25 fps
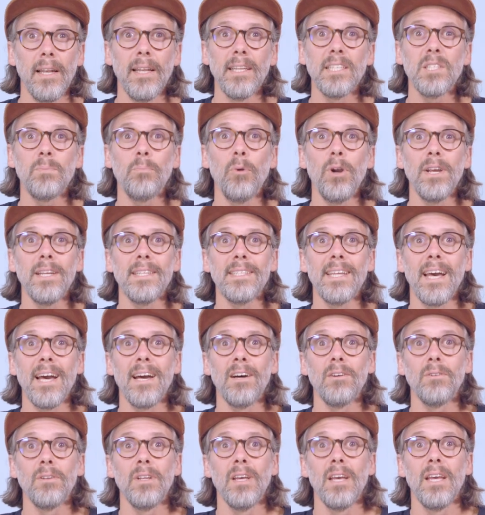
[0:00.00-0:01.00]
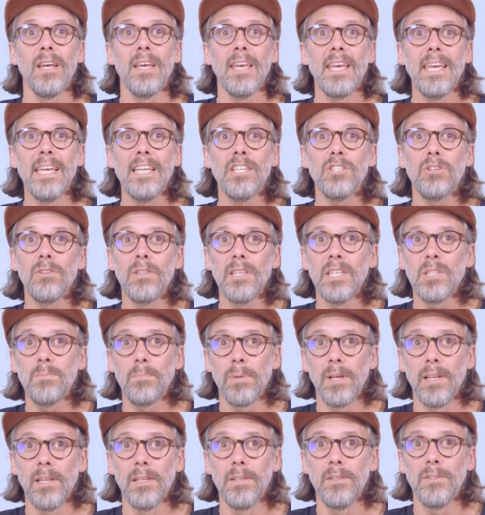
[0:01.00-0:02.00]
Let's break down each of these
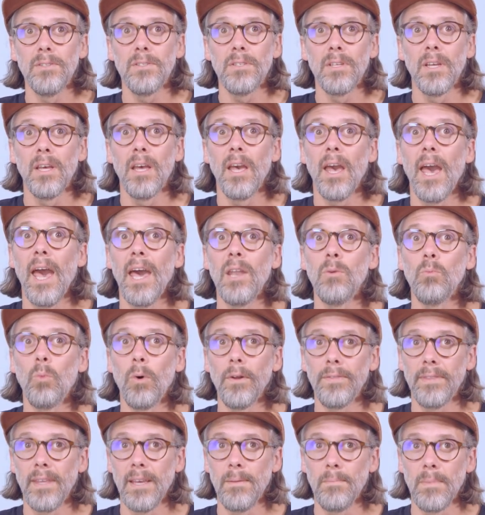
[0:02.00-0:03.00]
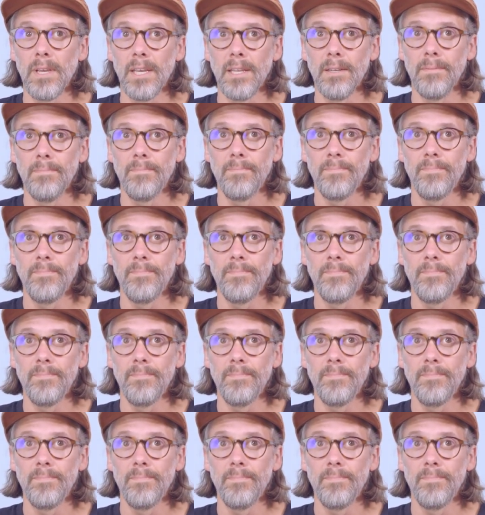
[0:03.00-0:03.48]
pillars and what they mean.